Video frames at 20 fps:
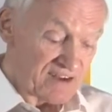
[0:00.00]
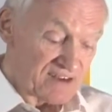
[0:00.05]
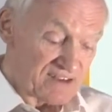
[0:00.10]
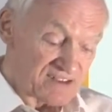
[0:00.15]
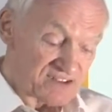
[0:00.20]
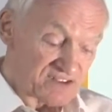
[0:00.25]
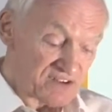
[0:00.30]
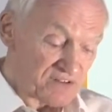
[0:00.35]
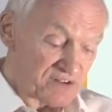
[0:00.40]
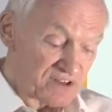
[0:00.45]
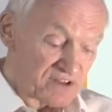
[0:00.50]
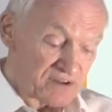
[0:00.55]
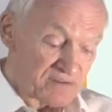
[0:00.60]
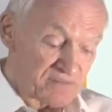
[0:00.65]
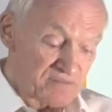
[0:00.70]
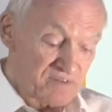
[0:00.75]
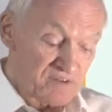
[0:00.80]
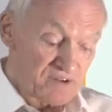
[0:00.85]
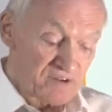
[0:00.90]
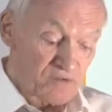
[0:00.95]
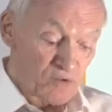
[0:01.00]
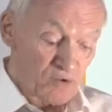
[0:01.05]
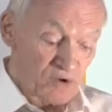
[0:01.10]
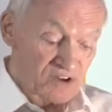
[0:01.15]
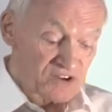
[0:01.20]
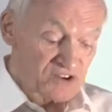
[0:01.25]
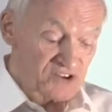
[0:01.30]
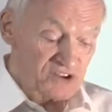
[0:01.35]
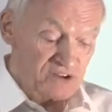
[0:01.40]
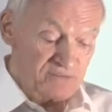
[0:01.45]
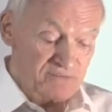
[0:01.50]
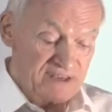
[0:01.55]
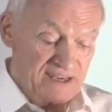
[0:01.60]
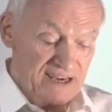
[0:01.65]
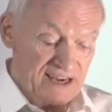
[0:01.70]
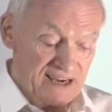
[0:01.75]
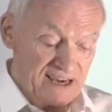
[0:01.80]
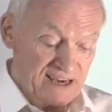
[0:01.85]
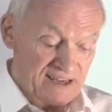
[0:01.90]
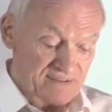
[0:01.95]
So the, the word should
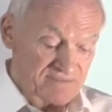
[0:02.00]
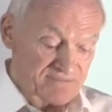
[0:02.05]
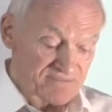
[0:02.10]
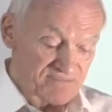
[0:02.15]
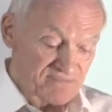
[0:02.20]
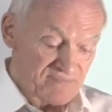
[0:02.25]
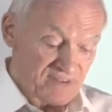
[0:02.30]
be an.